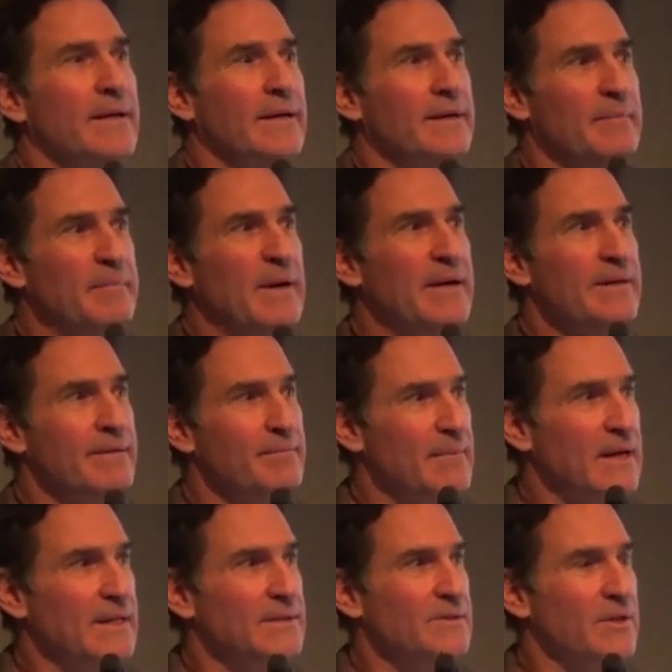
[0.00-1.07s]
And a buddy of
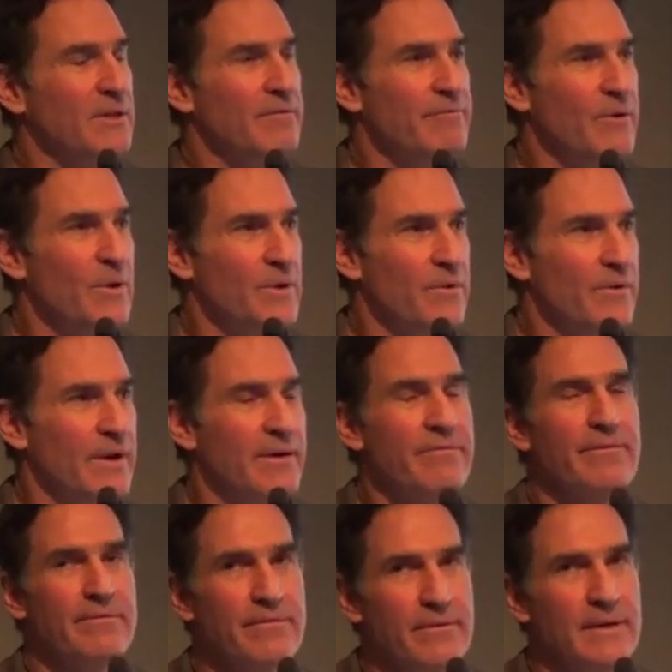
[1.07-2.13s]
mine took a photograph
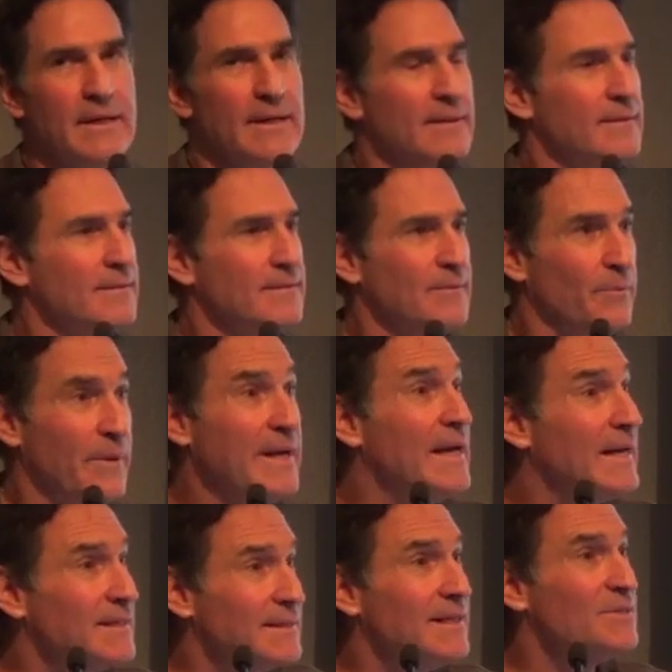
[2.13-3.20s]
we
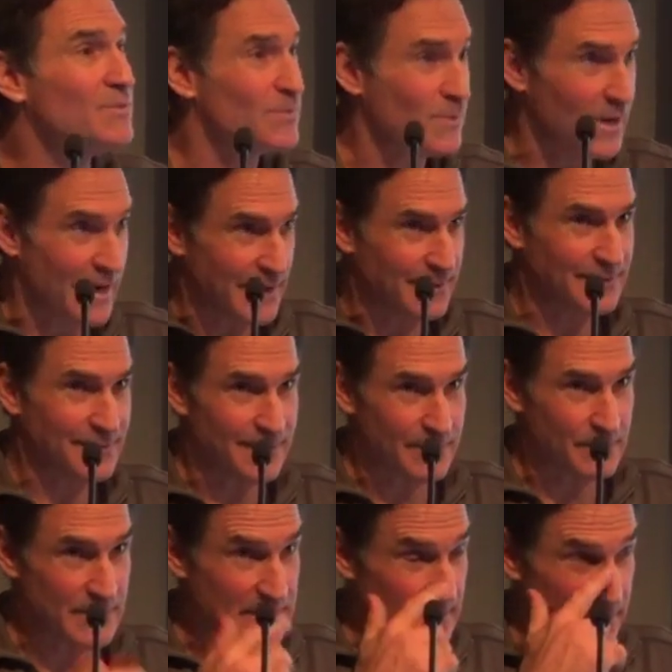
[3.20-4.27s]
had, that's where I,
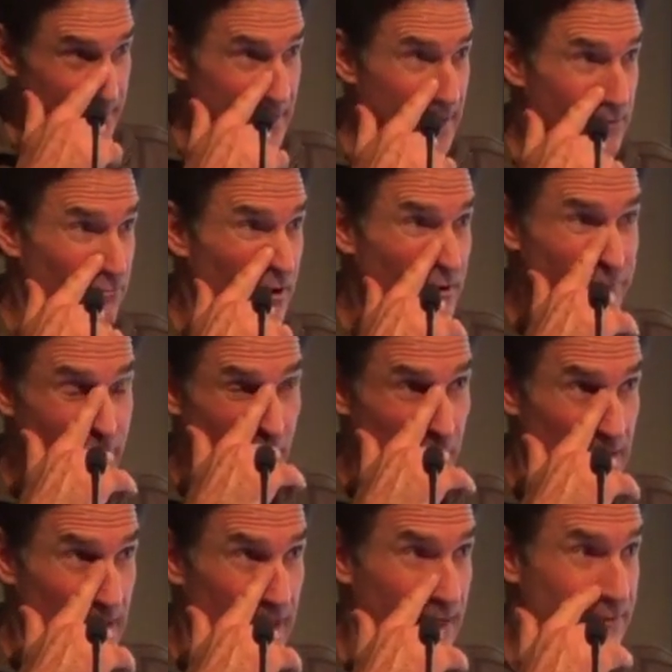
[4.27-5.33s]
I was saying we had to run for
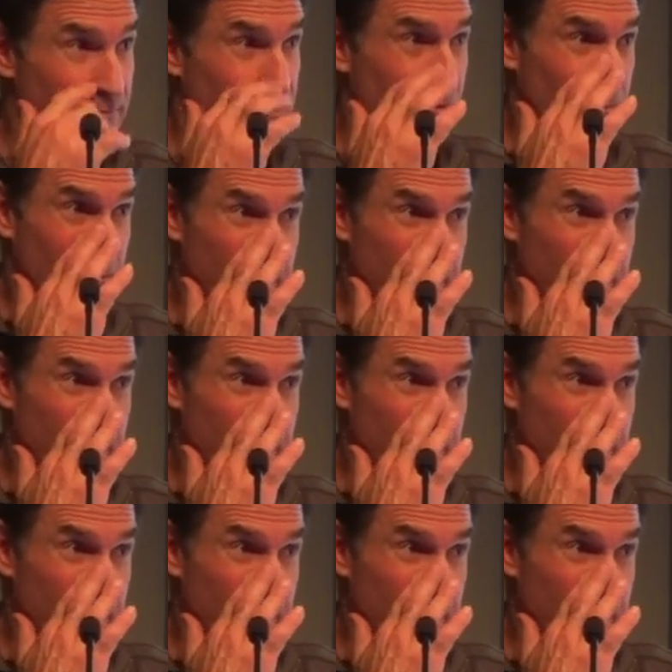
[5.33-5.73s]
our lives